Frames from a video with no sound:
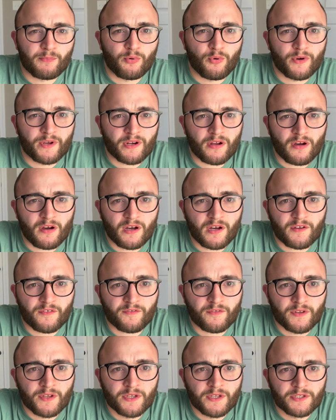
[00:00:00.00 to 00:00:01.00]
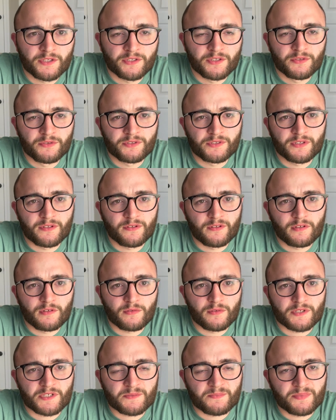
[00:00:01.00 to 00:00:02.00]
point off due to the
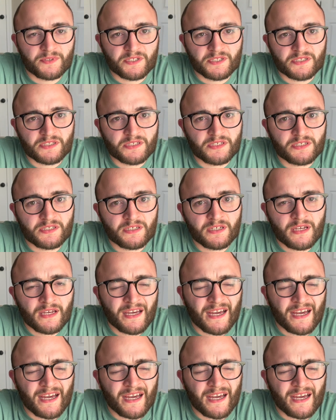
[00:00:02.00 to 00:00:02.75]
USB-C.